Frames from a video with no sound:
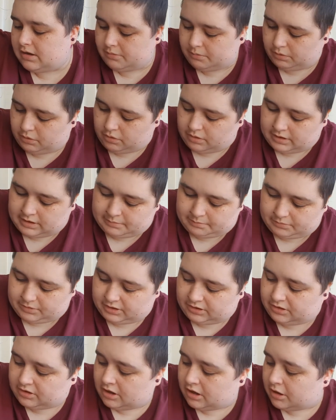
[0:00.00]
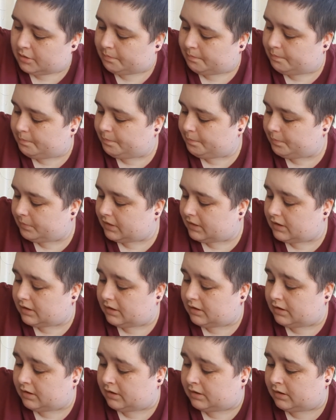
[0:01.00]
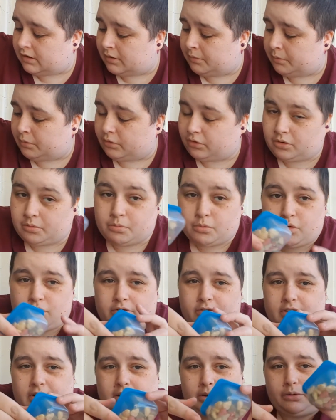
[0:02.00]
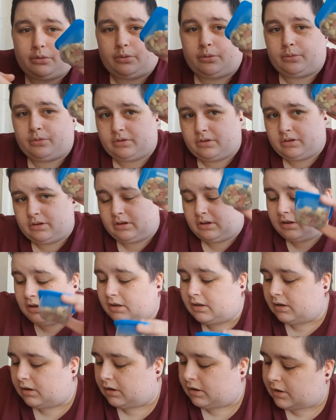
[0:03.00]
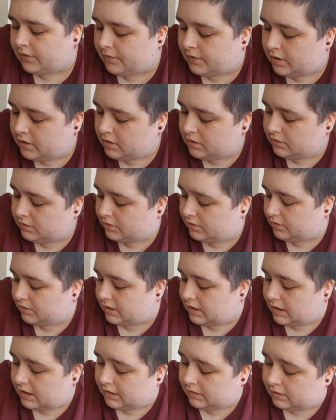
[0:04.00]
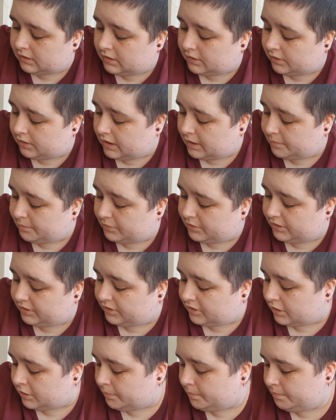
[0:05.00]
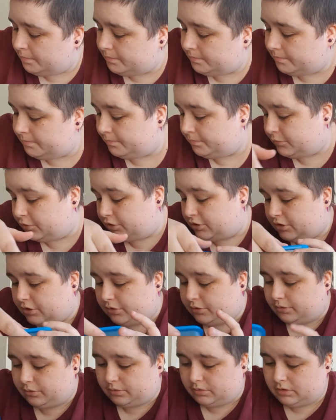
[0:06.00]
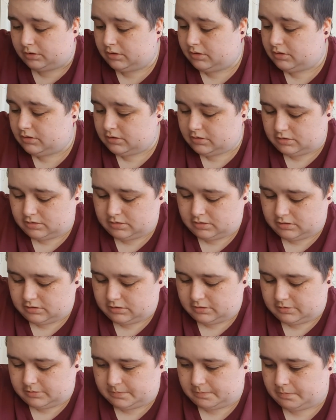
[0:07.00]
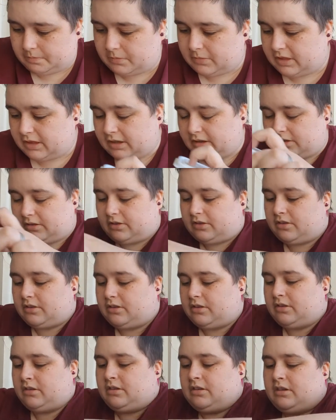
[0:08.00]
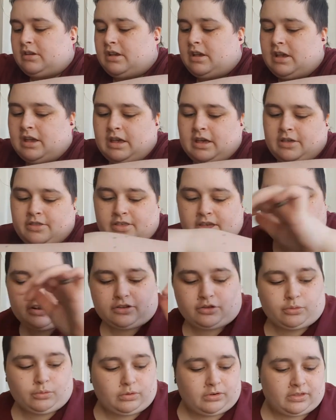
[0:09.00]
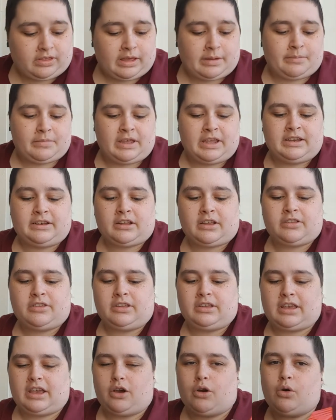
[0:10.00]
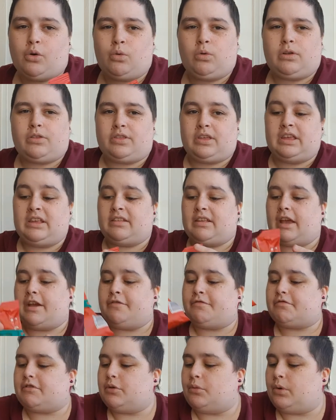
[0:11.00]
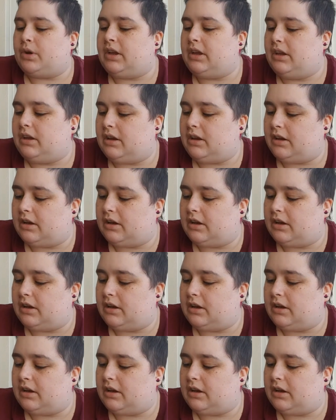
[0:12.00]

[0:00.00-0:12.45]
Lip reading: We've got an empty tub. We've got some more of the little love hearts and another empty tub. So that's all of them. He doesn't get all of these every week.